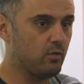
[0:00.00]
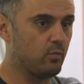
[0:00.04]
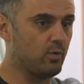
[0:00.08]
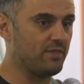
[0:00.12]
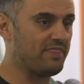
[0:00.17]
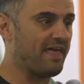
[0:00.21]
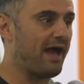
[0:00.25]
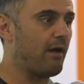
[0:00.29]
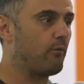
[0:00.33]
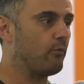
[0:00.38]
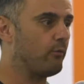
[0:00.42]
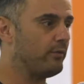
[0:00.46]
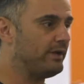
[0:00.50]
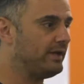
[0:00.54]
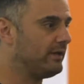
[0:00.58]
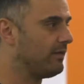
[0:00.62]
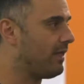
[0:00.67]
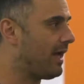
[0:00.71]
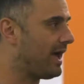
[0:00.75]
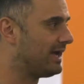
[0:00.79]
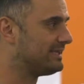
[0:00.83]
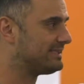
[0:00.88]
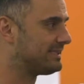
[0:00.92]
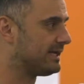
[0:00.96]
without
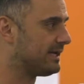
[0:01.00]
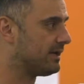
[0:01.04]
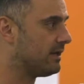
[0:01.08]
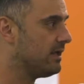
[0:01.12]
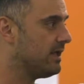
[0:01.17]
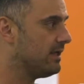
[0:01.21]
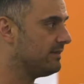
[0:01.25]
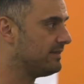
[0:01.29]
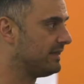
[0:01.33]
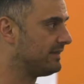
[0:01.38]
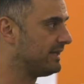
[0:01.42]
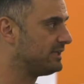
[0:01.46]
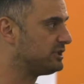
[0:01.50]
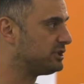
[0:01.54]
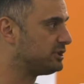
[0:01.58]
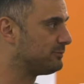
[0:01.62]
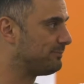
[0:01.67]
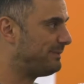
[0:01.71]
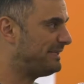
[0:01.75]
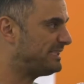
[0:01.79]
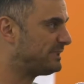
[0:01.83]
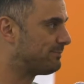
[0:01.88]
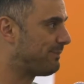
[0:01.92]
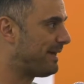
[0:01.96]
realizing that they
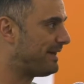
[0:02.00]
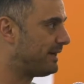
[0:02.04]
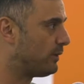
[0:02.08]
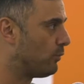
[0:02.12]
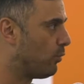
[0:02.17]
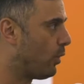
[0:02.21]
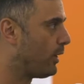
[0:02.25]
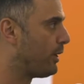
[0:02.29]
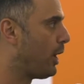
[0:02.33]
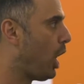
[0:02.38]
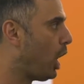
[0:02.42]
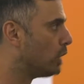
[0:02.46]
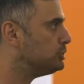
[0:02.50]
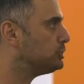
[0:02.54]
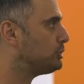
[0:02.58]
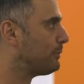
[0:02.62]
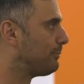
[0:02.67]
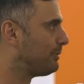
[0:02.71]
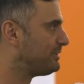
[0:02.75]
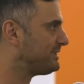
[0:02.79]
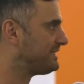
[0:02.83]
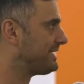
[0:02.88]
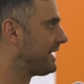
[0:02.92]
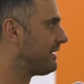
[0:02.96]
should be spending
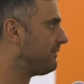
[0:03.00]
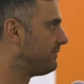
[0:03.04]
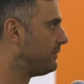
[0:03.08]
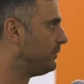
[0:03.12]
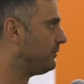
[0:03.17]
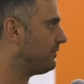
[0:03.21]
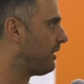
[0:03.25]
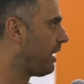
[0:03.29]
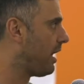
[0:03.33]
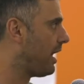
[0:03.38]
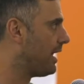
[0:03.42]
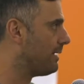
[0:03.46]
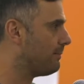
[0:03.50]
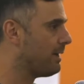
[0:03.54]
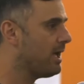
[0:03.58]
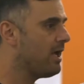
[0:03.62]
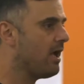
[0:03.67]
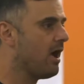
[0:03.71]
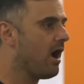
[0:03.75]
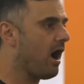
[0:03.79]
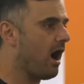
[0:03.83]
100% of their time